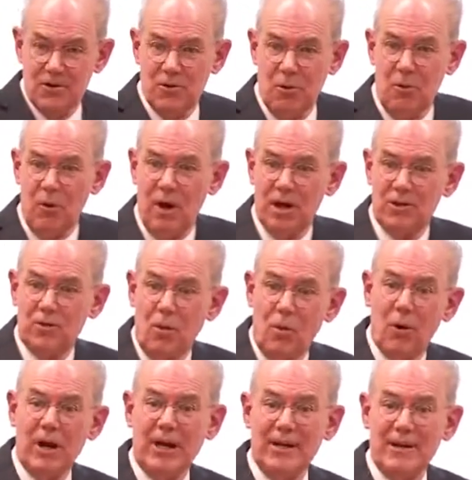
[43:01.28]
to want to
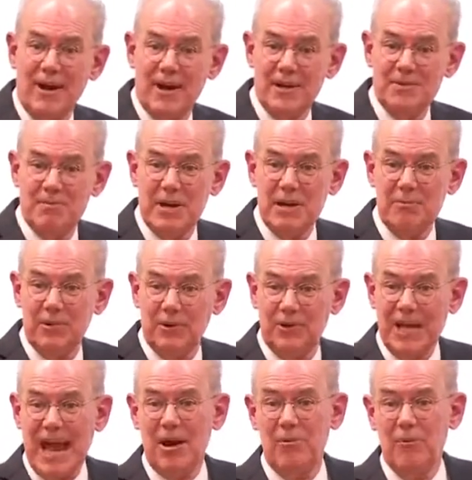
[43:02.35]
organize people
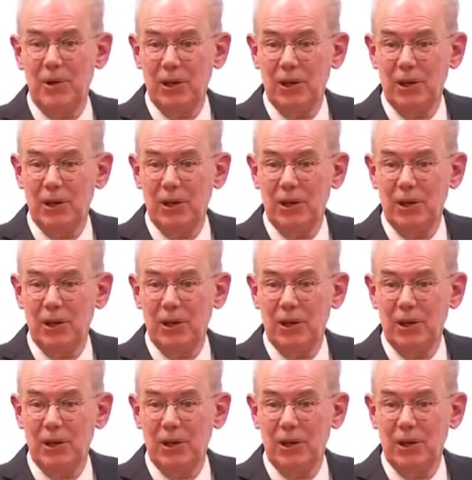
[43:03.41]
down